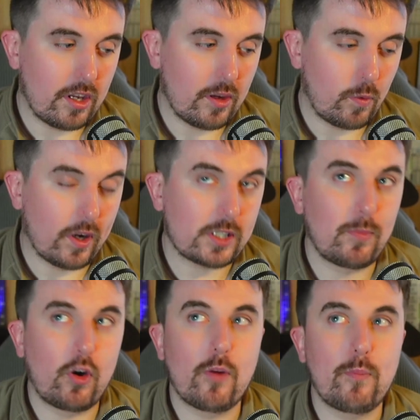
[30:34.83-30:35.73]
what's
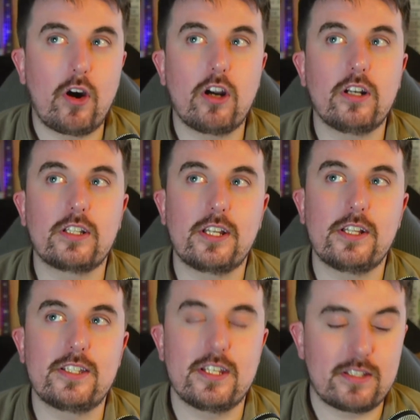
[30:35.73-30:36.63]
more important,
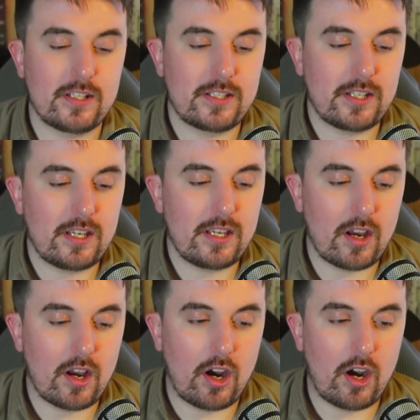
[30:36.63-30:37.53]
consistency
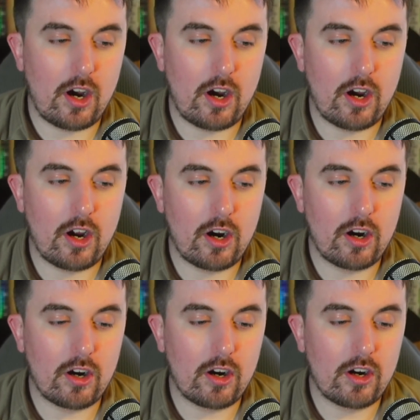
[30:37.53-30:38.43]

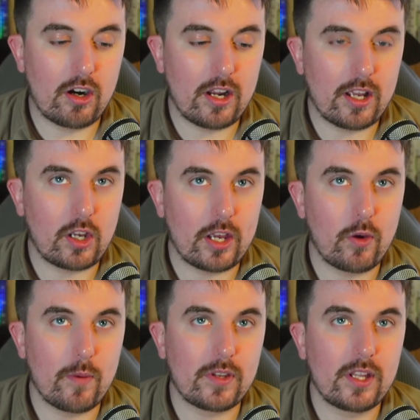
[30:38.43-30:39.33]
or equipment?